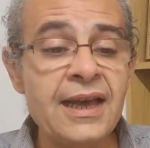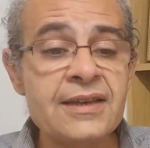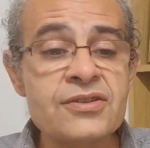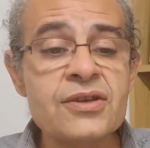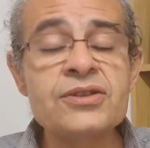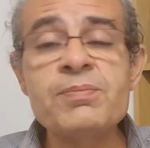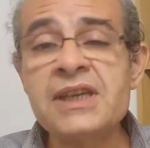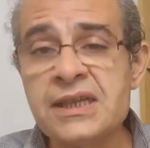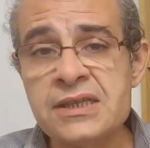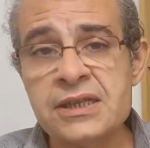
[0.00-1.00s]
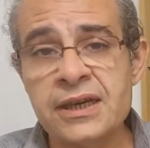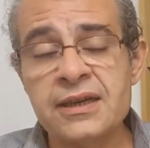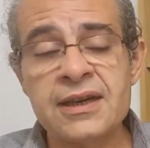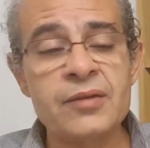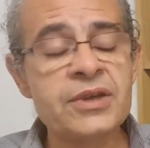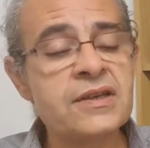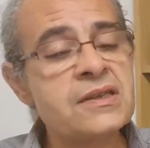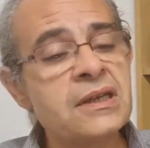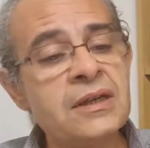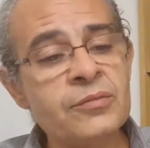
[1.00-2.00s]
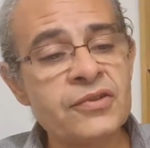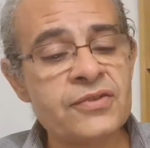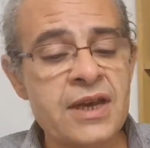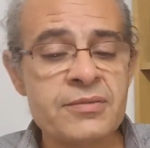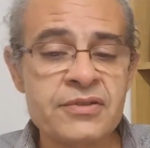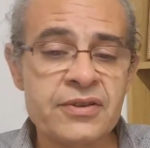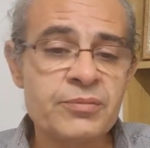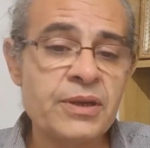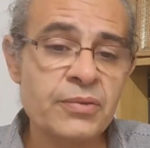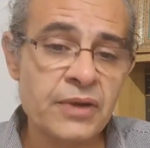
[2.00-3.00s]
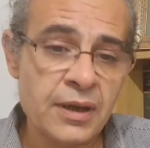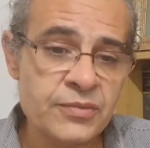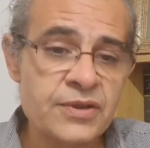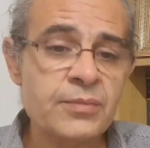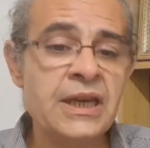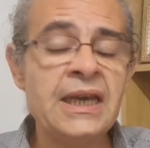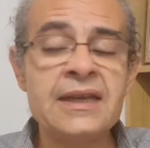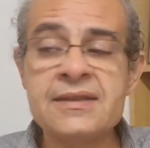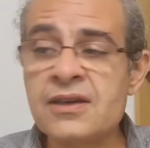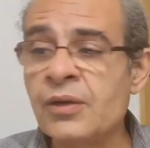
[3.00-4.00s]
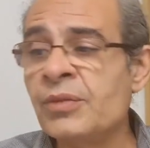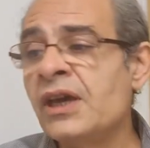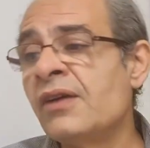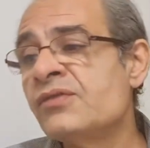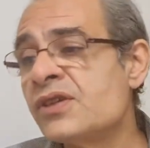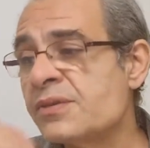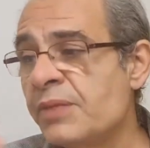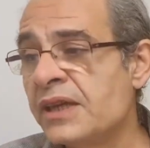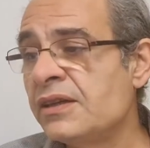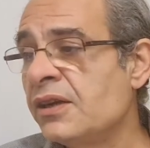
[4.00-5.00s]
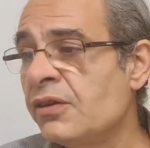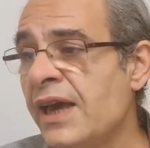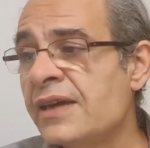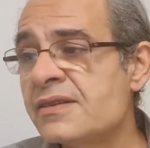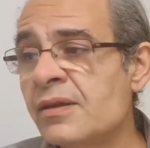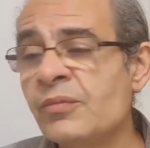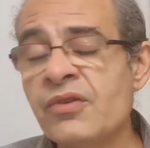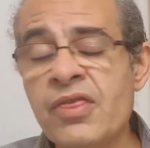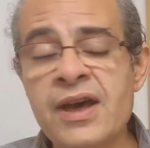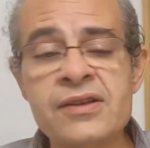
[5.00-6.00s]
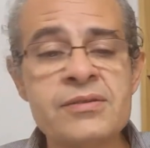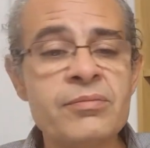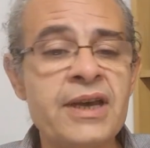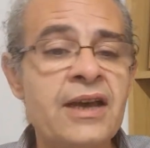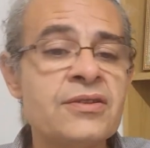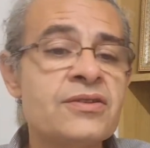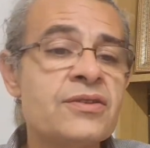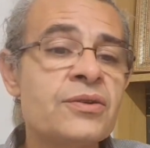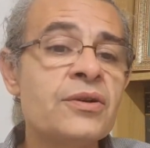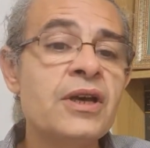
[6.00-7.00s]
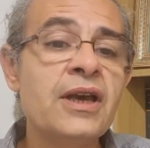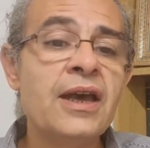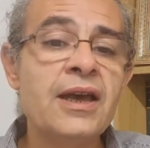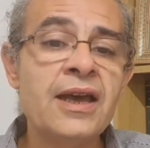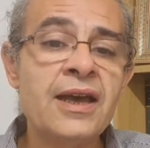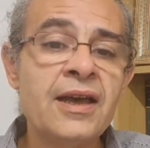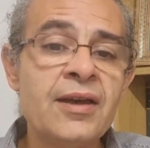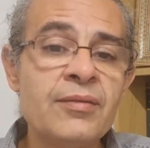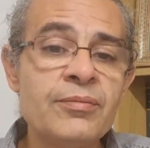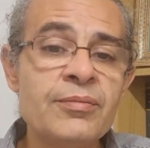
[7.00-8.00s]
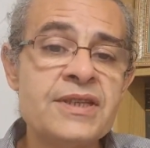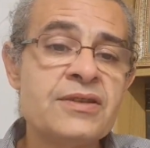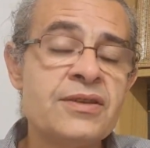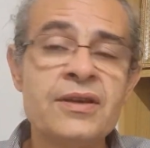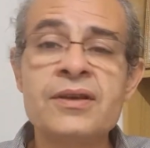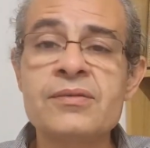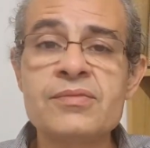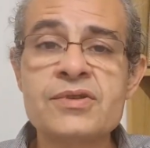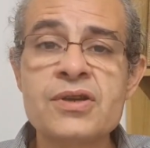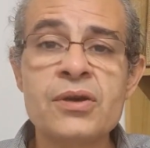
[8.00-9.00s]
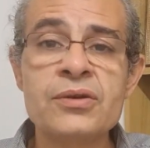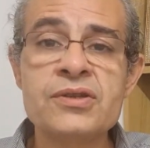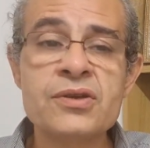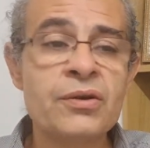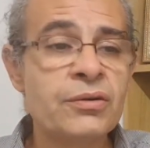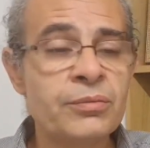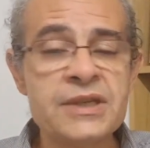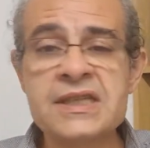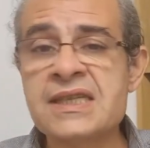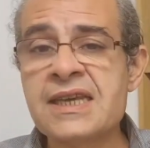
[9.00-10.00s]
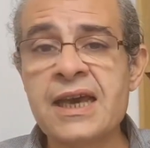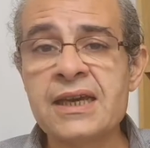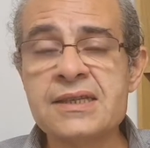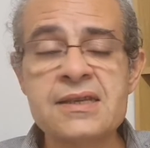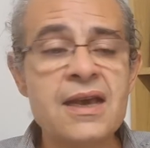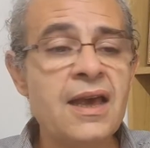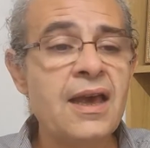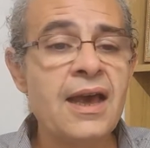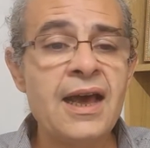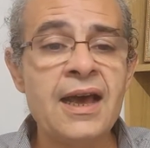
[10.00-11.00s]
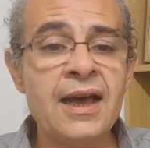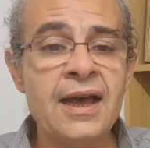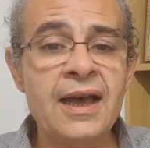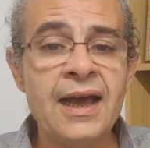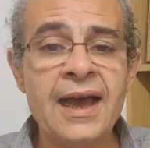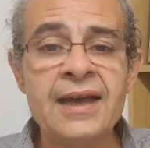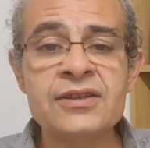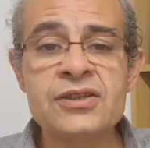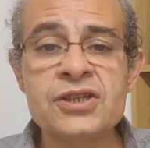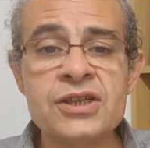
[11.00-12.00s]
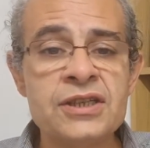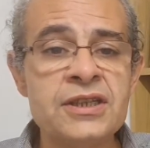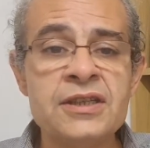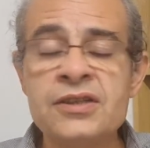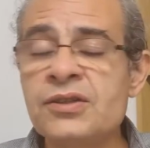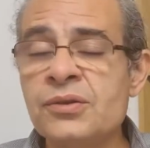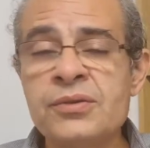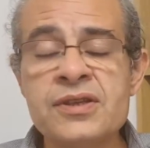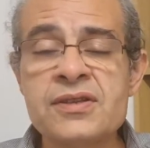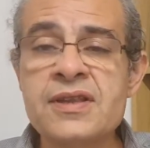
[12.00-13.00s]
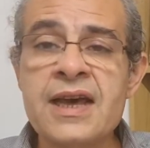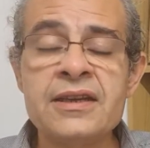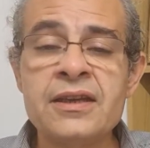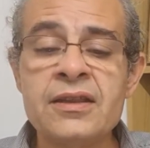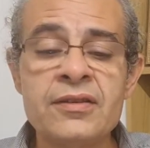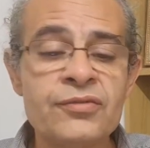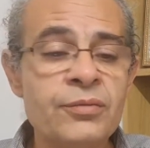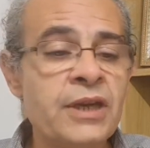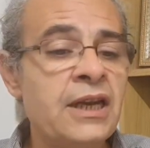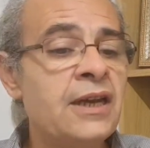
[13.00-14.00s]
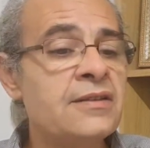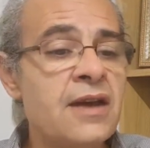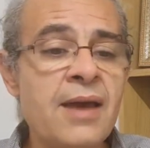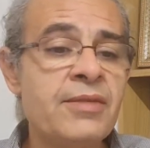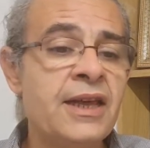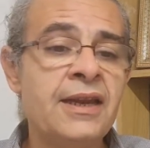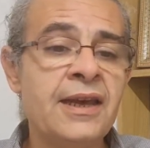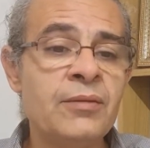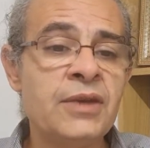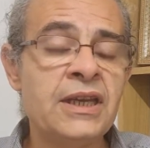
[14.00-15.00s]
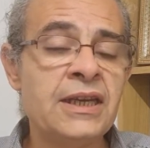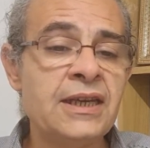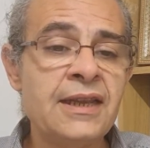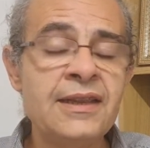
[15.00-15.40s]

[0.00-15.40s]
so please check it out, because the number of times I've had people come to me and tell me I've just spent, X number of £1,000 to Mr. So and so or Mrs. X, and she didn't do this, that, and the other thing for me, and I type their name in, and